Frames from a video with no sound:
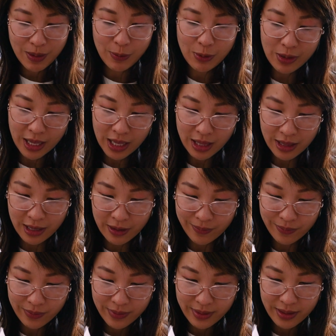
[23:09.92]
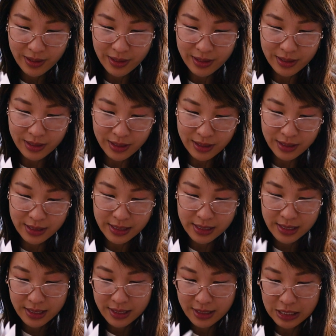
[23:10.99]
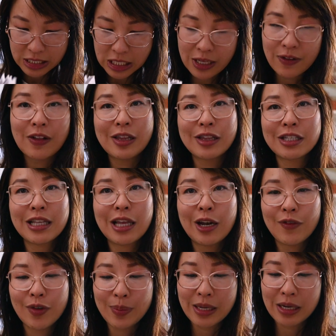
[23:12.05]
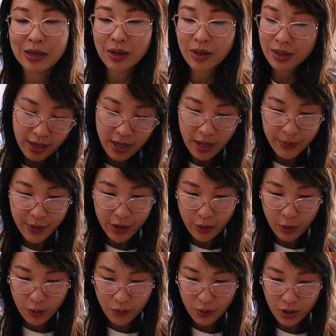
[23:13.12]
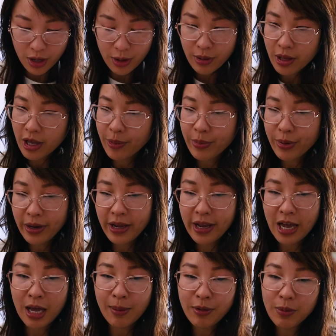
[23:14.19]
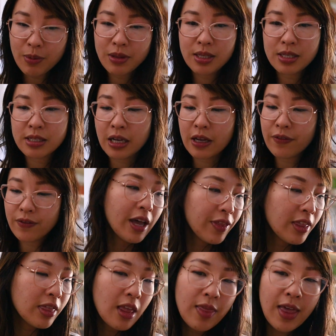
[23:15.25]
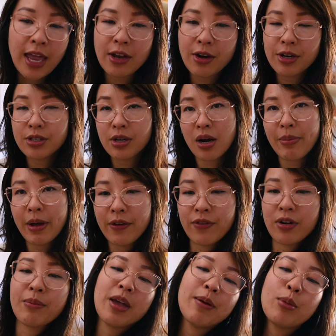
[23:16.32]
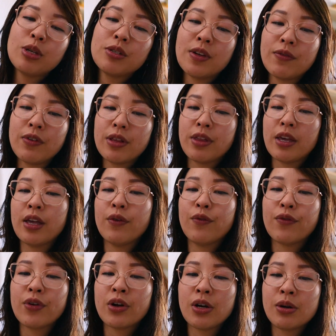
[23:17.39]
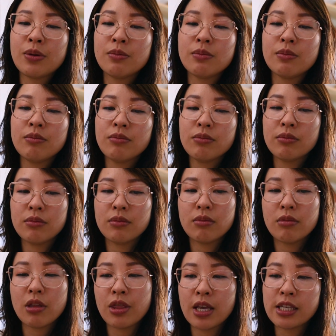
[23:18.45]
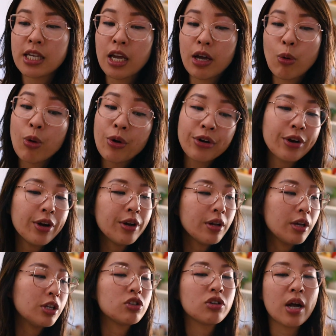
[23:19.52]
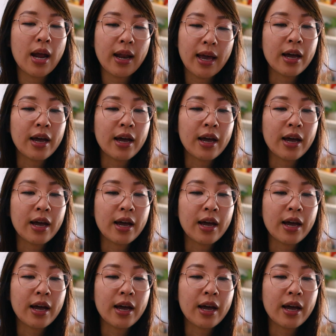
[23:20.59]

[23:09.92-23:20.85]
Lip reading: people like them because there's a lot of them here. Yeah, I mean, overall, I'm pretty happy with the stuff. I think the lanyards are by far my most favorite thing from the things I ordered and tried